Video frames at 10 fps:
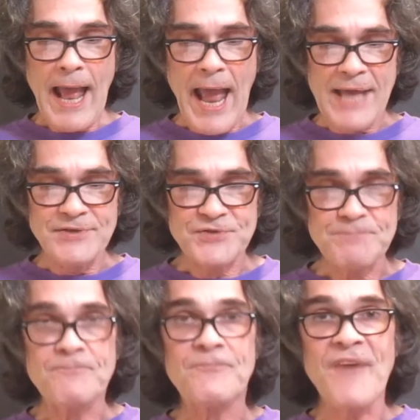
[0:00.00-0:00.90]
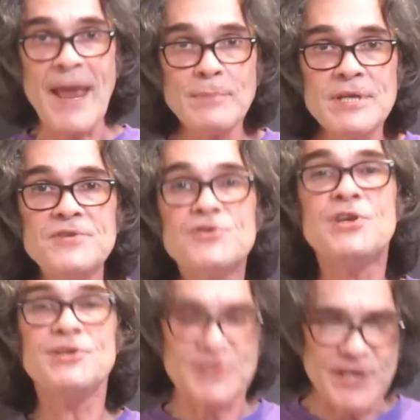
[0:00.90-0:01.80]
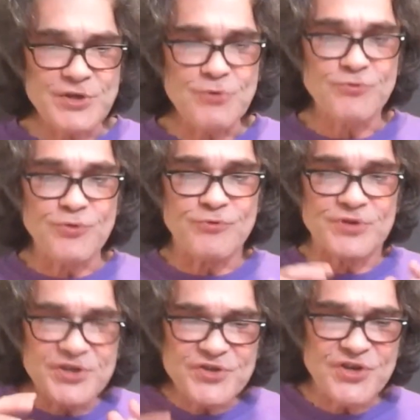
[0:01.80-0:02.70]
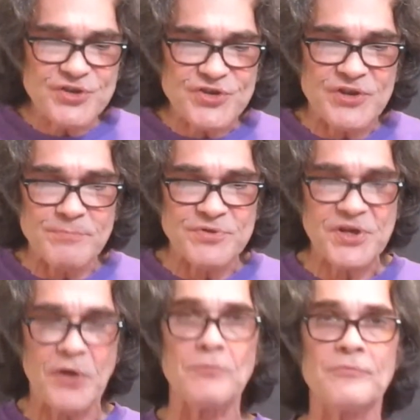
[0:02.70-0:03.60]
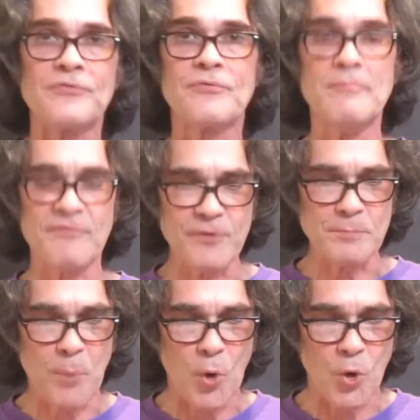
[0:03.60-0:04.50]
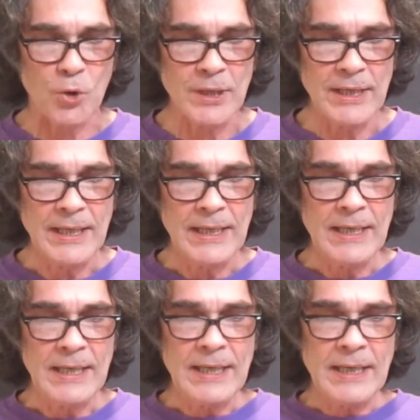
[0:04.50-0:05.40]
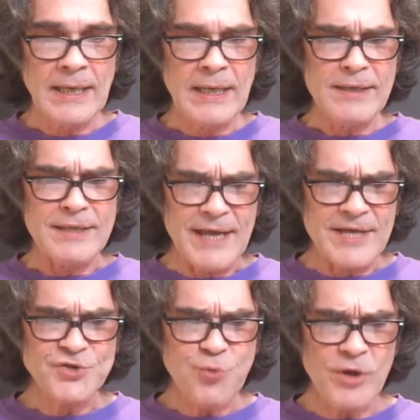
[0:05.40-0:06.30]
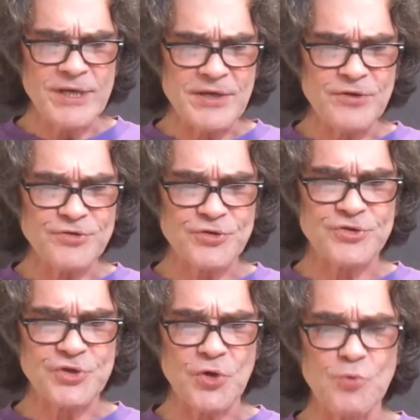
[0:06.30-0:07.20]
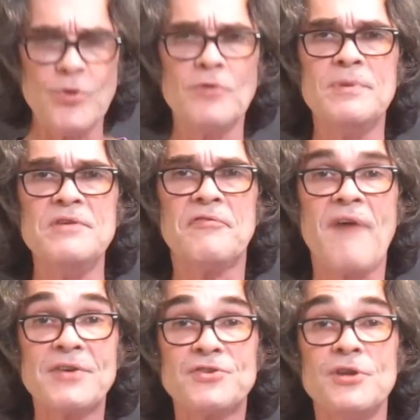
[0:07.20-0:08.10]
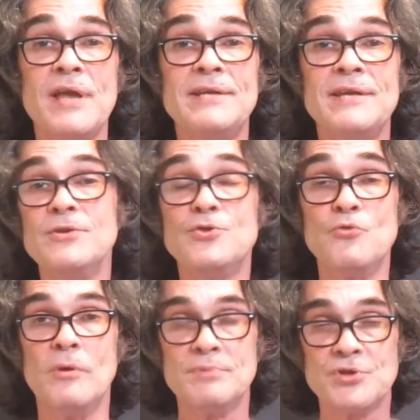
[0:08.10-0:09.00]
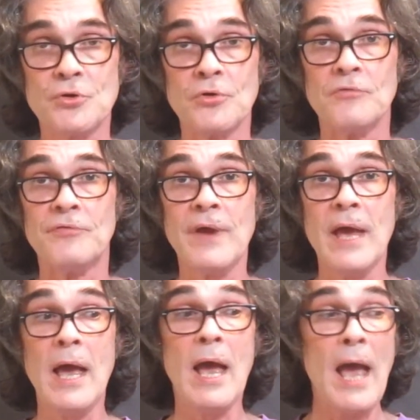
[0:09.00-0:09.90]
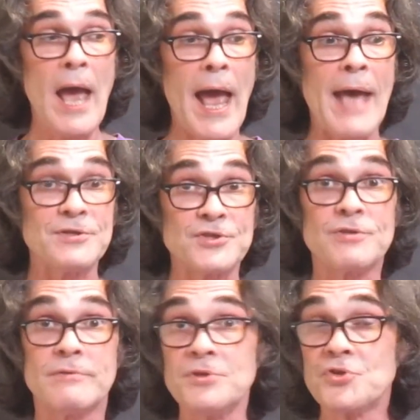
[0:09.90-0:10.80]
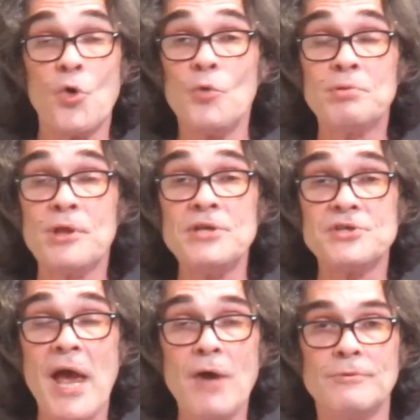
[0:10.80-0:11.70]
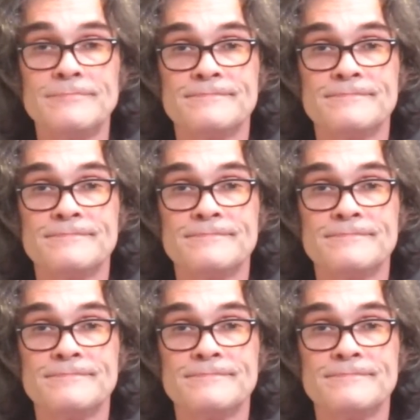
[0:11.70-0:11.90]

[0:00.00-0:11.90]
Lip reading: As families continue to distance themselves from football, the next 20 years or so will be fascinating to observe as this all plays out.